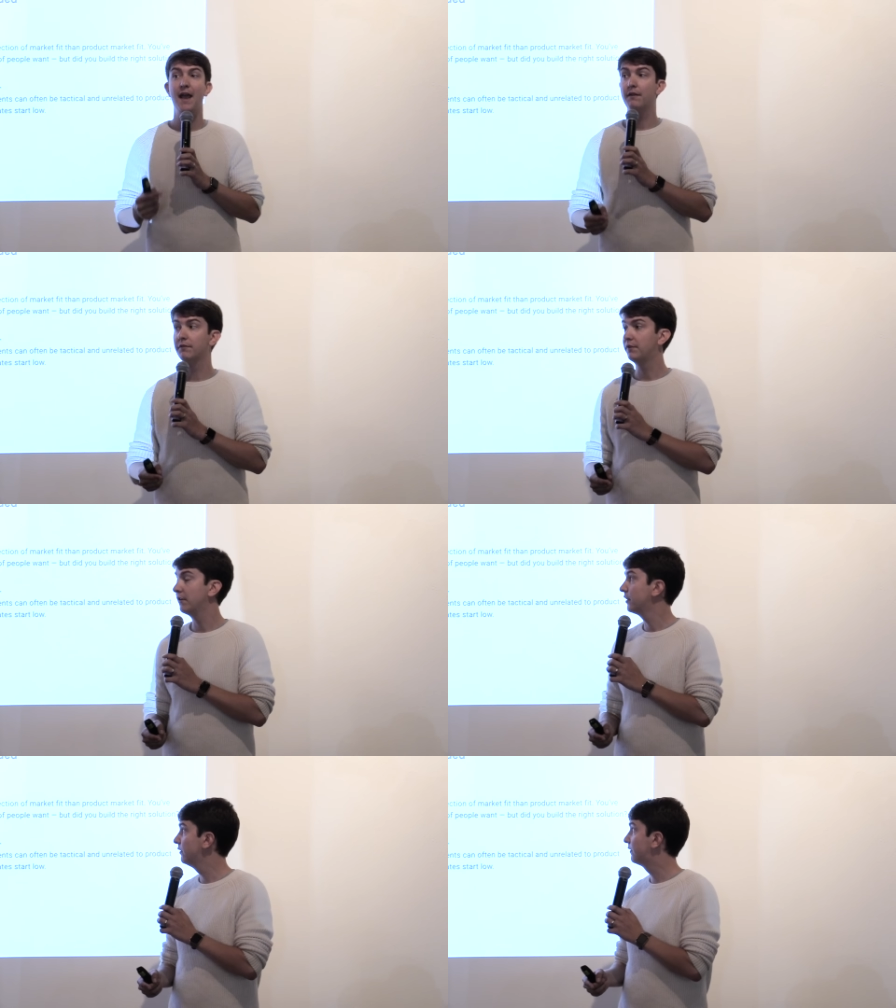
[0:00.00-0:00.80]
bad
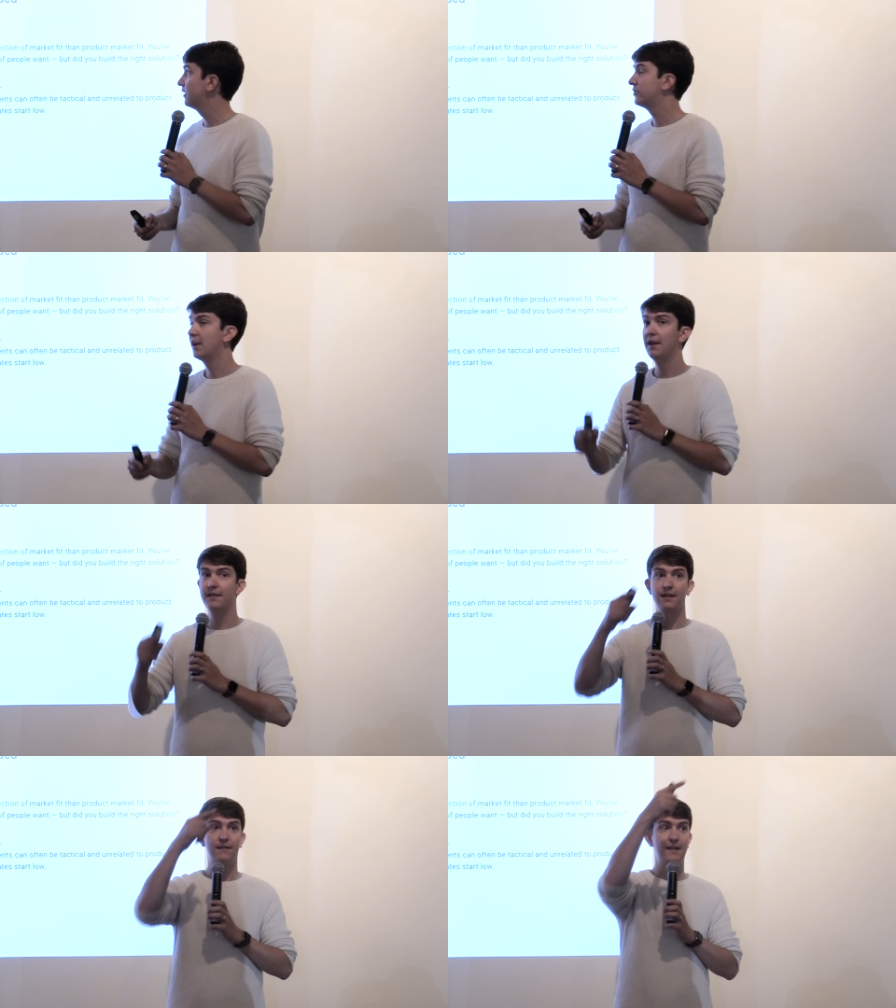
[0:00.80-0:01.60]
returning usage,
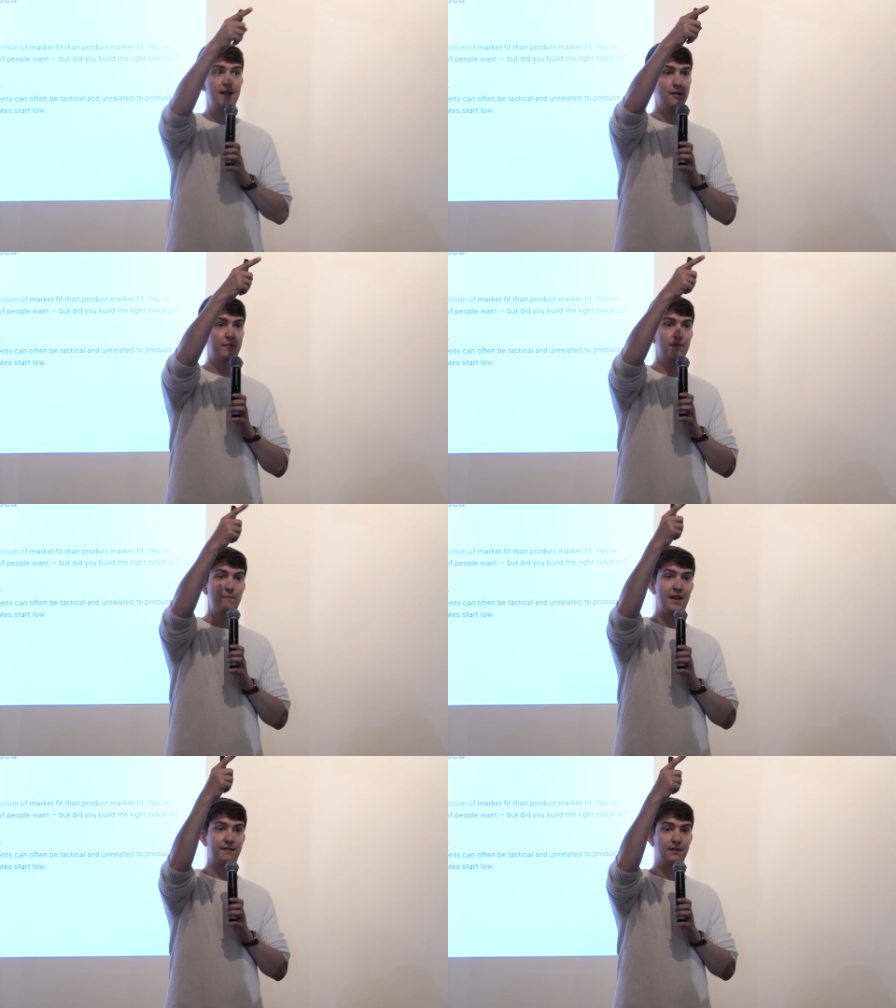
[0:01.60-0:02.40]
then signups
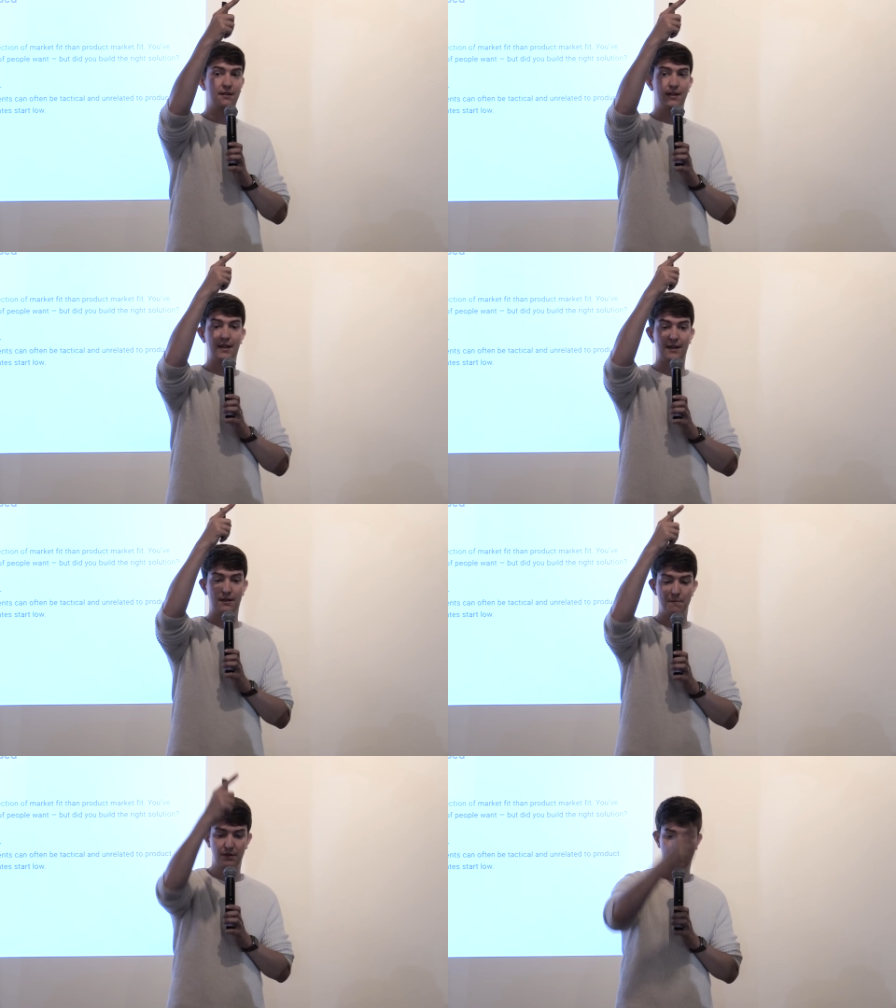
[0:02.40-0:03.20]
basically like
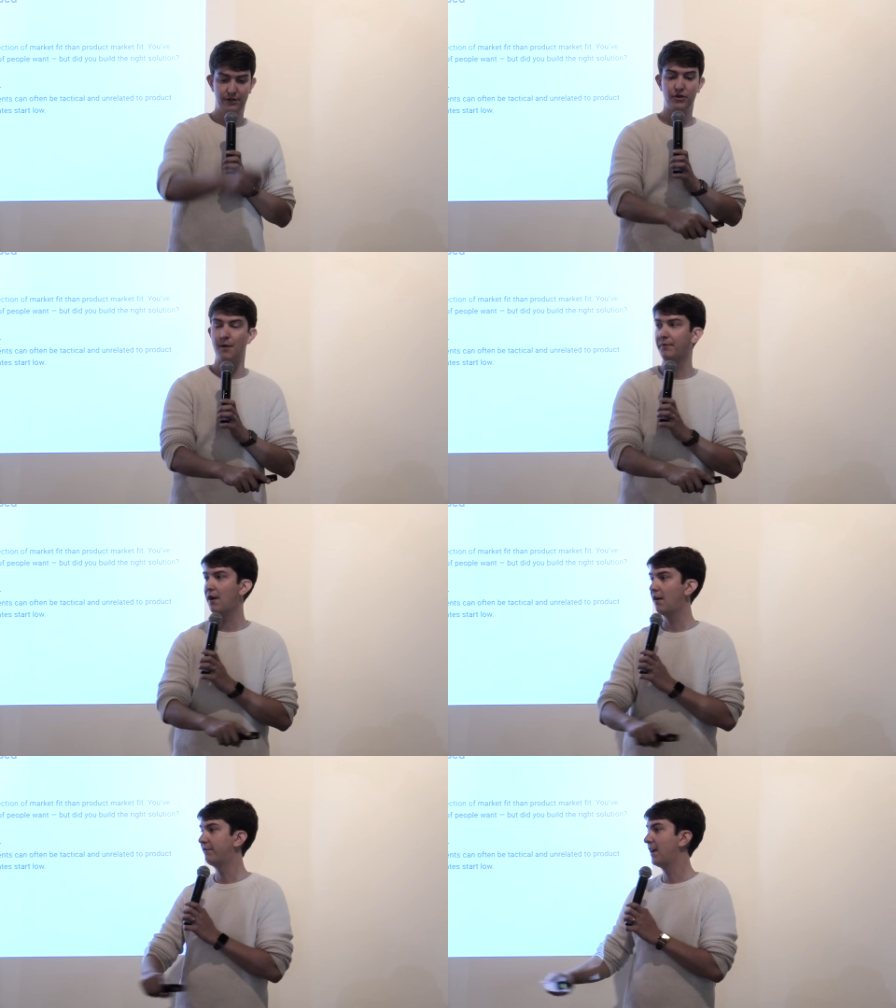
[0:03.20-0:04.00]
completely drops
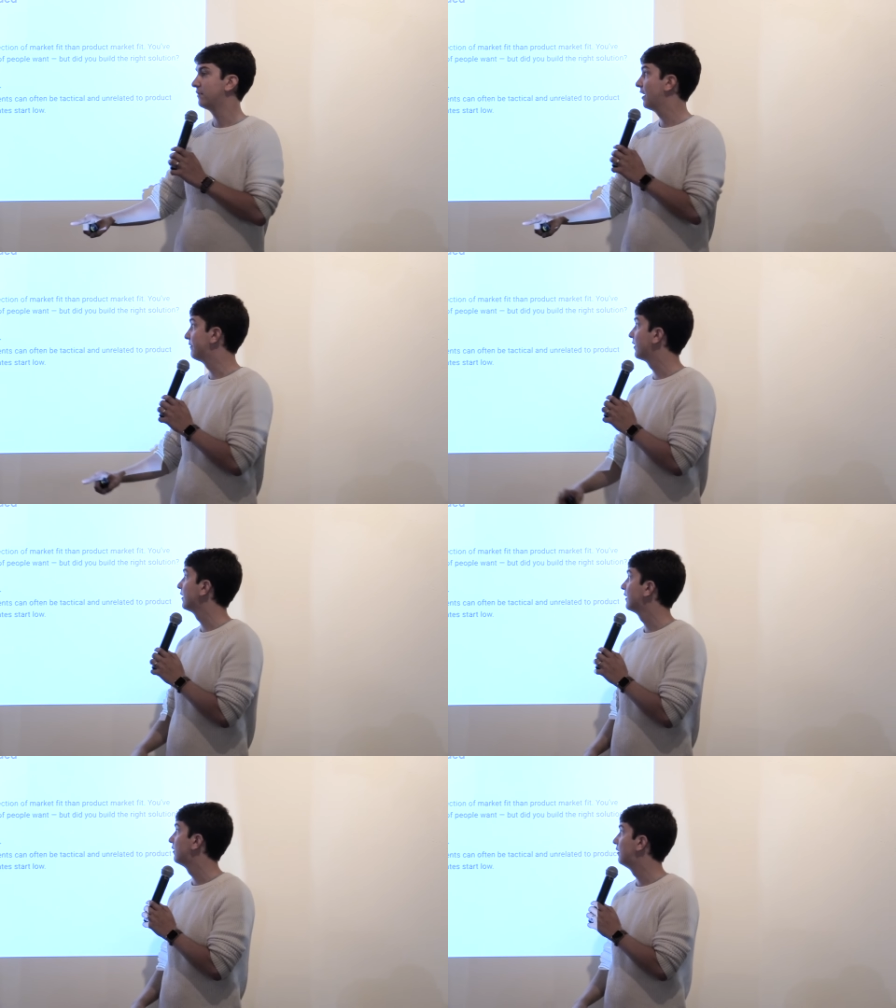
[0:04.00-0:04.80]
off and you have
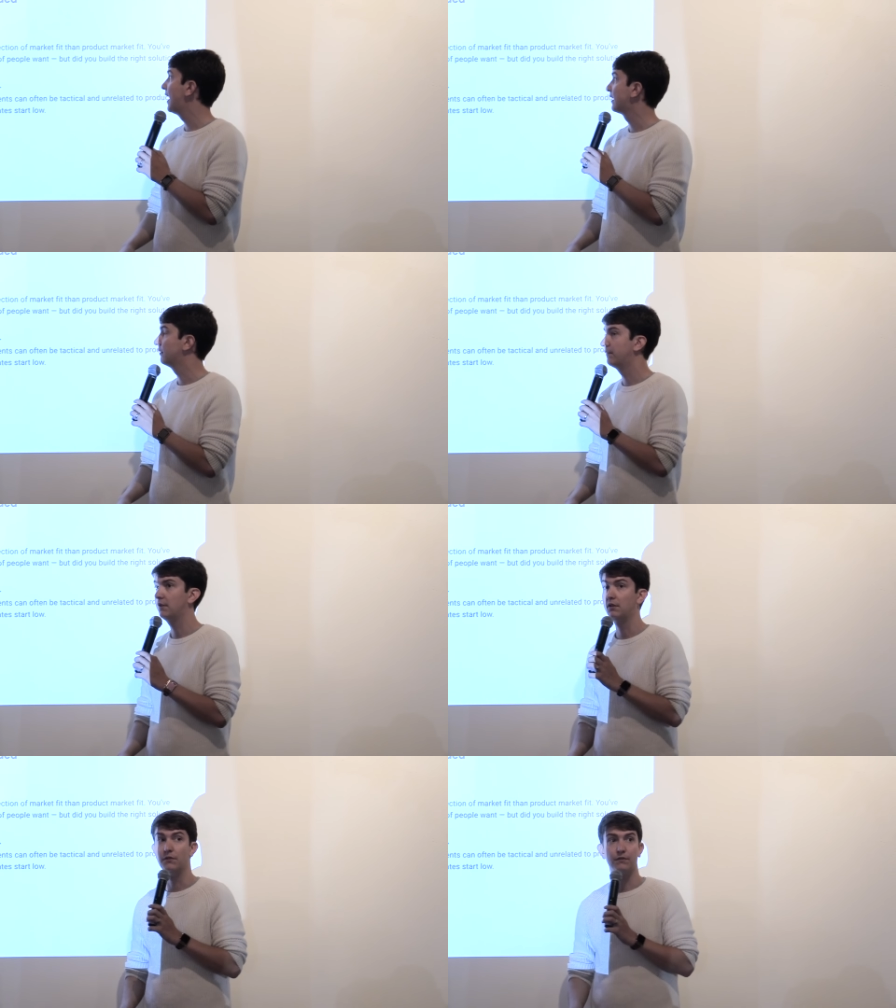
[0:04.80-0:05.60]
very little active
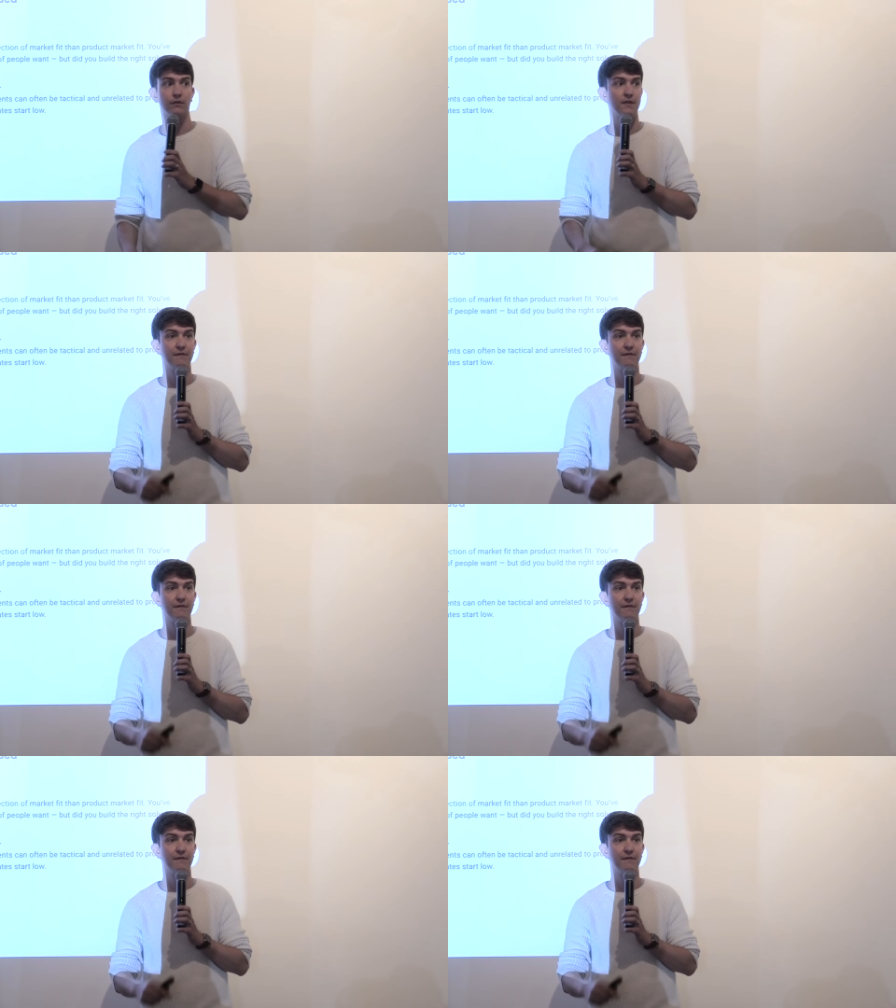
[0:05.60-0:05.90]
users.